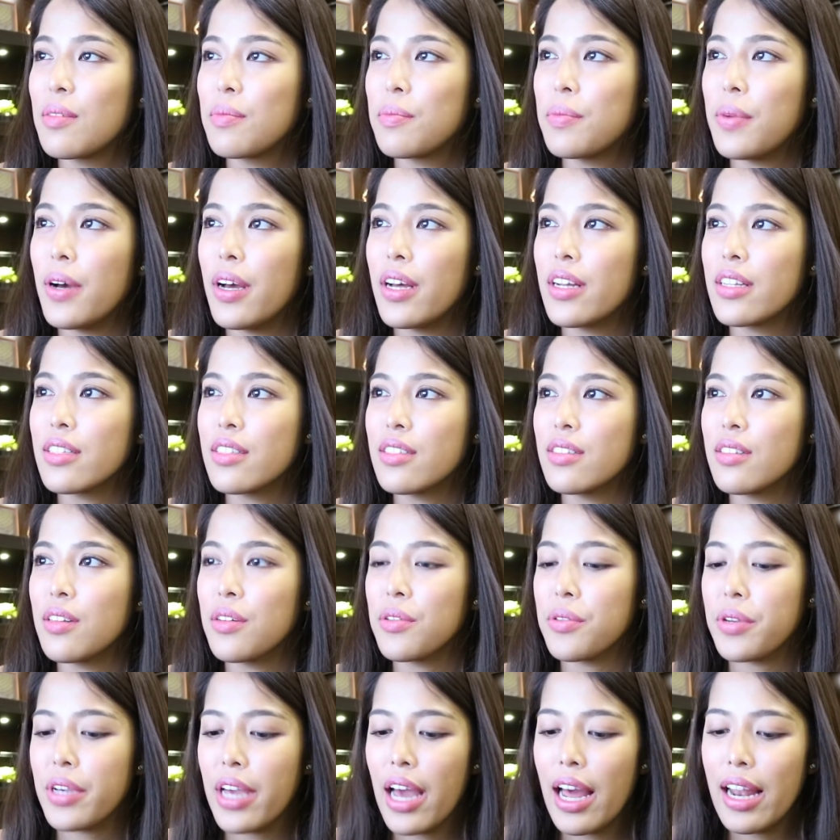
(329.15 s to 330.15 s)
But the
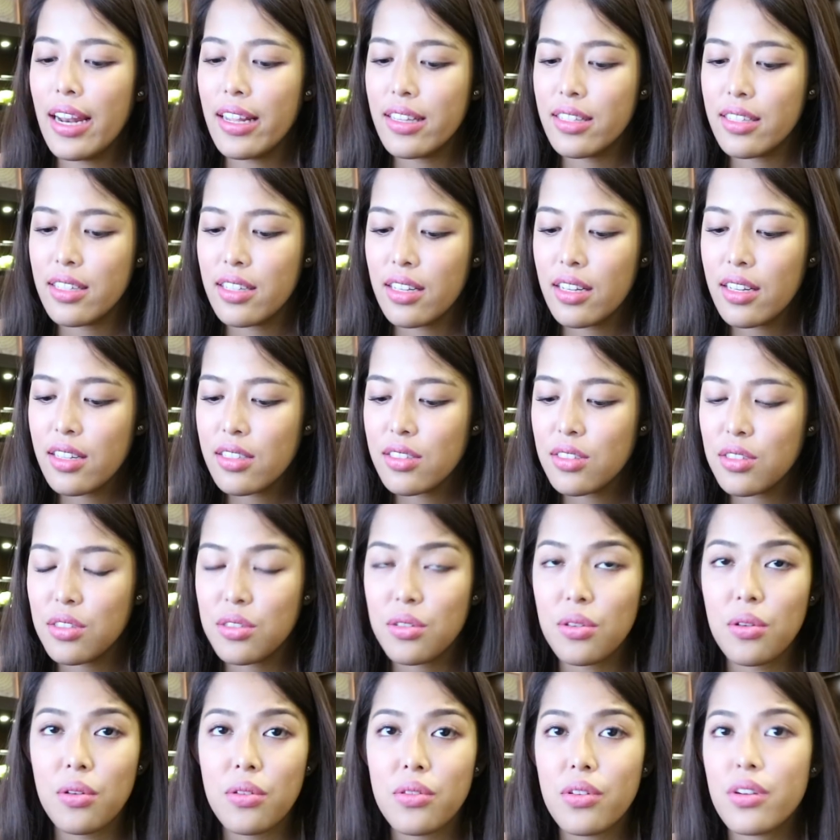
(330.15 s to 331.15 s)
reality is, you
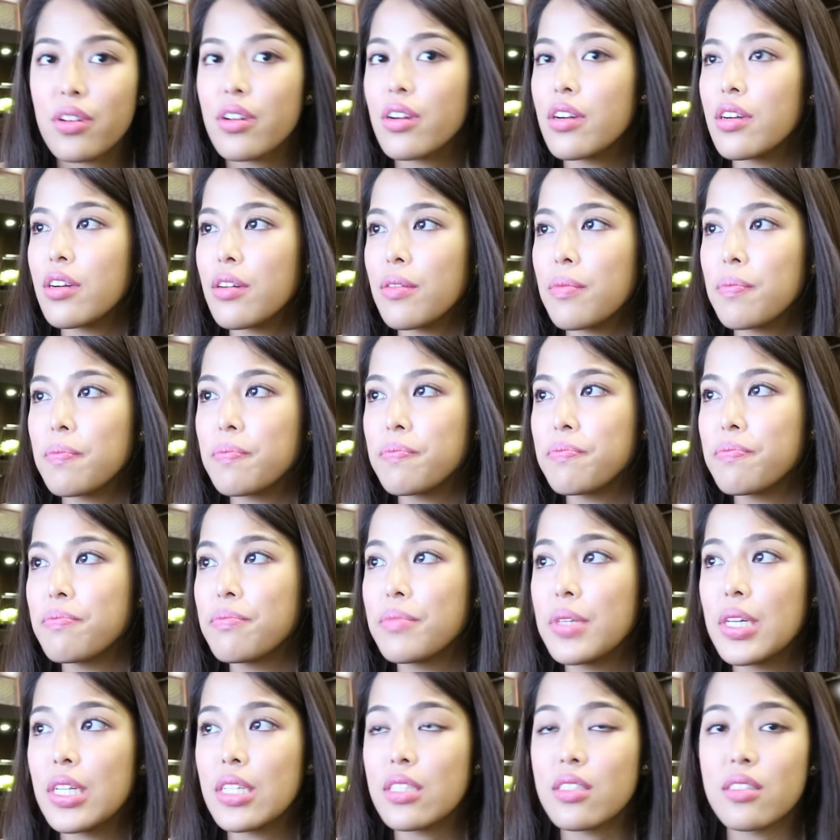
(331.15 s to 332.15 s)
know, there are
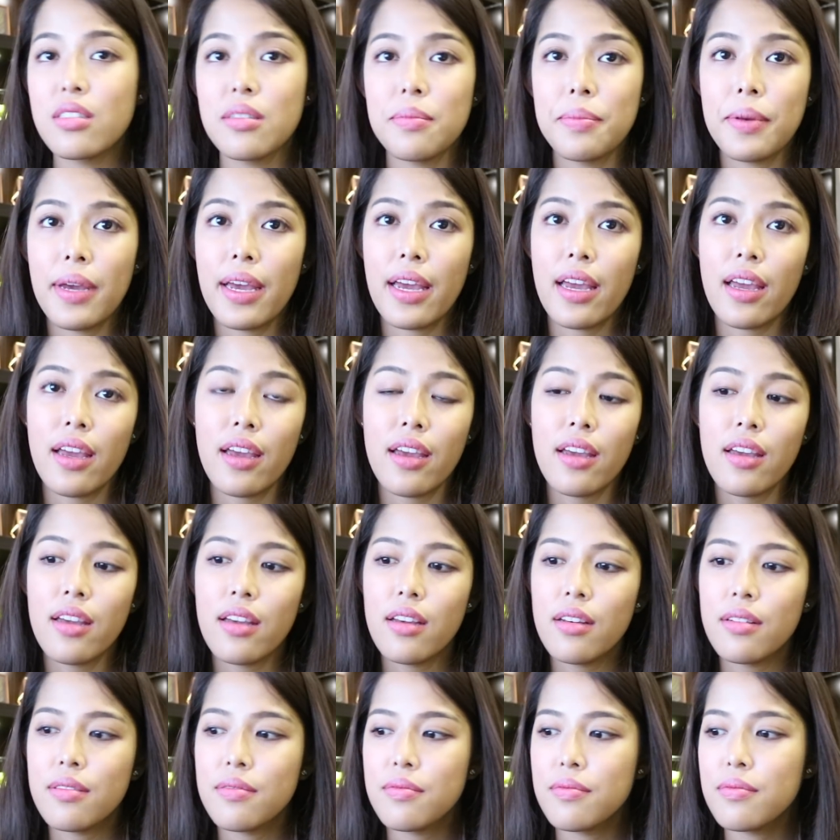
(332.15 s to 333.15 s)
bills to pay,